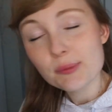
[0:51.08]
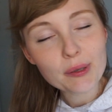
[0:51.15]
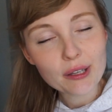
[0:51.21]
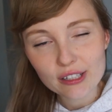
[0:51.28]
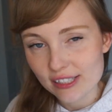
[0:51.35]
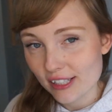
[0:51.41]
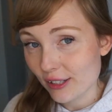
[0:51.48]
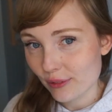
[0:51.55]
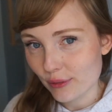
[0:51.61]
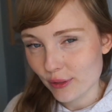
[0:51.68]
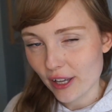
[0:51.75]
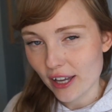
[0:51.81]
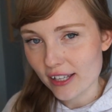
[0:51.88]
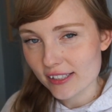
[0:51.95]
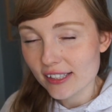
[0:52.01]
because I love you
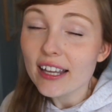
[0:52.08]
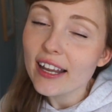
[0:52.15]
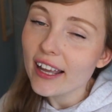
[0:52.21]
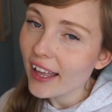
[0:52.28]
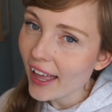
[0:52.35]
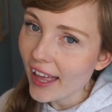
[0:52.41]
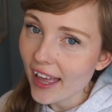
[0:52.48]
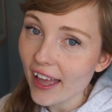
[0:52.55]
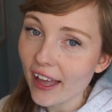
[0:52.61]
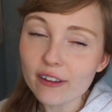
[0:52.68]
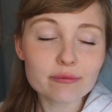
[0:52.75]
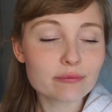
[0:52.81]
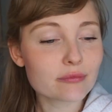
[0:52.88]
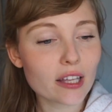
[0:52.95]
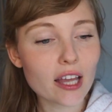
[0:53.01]
guys and I care.
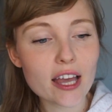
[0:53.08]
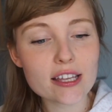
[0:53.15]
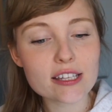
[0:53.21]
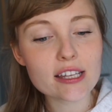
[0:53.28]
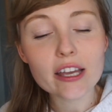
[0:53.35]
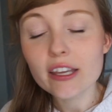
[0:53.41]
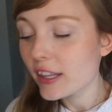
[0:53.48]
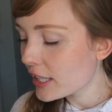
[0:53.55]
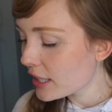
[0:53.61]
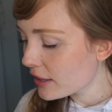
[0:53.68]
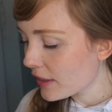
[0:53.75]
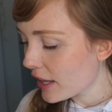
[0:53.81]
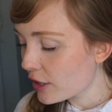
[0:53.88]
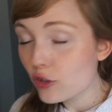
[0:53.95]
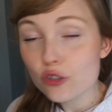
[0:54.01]
And I think
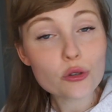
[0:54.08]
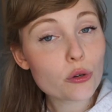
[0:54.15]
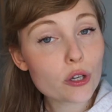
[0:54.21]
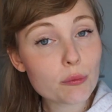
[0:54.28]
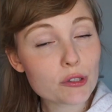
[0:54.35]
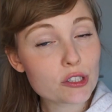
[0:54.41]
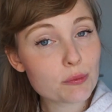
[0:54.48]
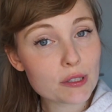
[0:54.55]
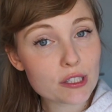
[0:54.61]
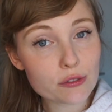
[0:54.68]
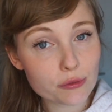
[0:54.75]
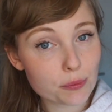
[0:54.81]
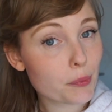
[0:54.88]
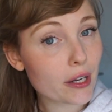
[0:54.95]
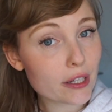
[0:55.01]
that joy must be
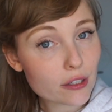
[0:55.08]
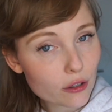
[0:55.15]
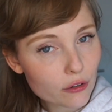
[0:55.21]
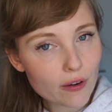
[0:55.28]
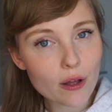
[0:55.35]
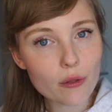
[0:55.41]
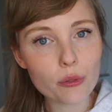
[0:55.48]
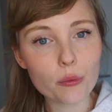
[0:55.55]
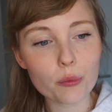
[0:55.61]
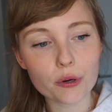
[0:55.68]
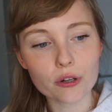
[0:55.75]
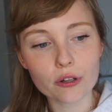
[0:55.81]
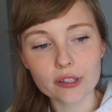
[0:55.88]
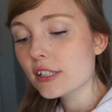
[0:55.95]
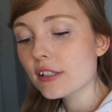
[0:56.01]
spread around the
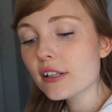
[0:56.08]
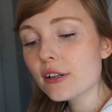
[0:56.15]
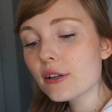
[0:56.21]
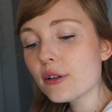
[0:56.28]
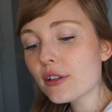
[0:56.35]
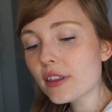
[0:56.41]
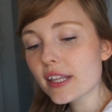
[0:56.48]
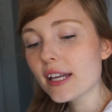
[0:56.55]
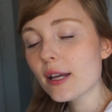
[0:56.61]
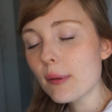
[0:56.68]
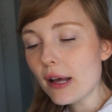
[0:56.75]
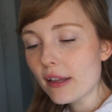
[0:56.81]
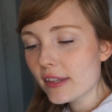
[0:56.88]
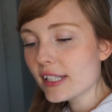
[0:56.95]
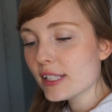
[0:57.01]
world. So the cool thing
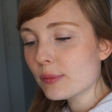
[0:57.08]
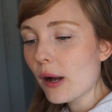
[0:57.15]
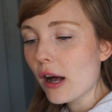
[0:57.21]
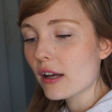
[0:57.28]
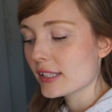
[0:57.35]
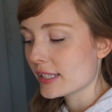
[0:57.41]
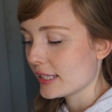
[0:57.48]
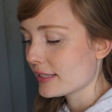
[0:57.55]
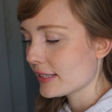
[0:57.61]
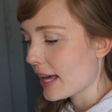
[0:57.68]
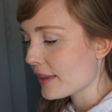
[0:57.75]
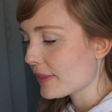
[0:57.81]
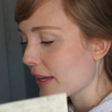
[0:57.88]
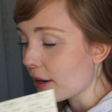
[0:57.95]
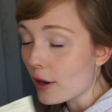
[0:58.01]
about these bars is
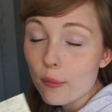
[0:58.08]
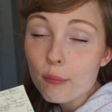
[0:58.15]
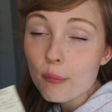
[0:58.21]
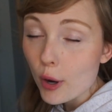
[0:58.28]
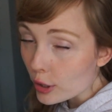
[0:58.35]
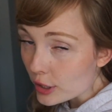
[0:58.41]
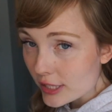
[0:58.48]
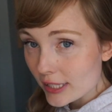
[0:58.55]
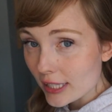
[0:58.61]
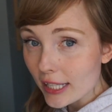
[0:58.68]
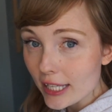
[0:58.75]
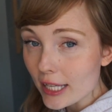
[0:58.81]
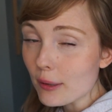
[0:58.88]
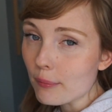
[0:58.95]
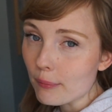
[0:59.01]
that they are
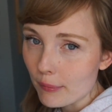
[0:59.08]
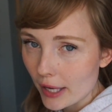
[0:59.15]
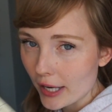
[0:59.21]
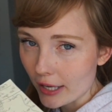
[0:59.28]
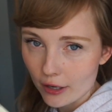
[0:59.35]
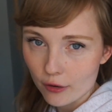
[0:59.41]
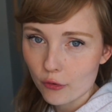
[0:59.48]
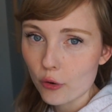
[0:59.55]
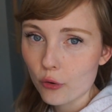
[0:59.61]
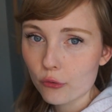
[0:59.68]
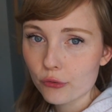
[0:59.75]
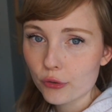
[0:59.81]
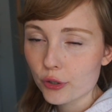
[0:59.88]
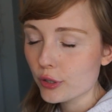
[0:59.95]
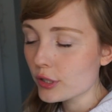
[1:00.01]
mostly made out of whole
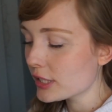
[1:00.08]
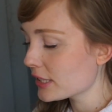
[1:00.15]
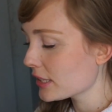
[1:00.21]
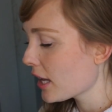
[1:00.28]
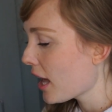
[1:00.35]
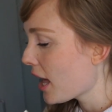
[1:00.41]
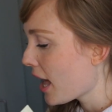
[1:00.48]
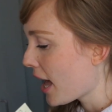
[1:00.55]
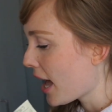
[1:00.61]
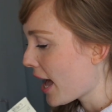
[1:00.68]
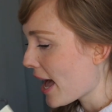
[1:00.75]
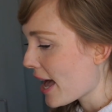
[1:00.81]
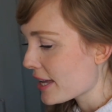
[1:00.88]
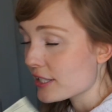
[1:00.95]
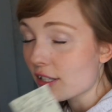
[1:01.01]
foods,
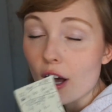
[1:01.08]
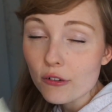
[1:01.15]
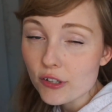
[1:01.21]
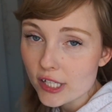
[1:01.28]
and after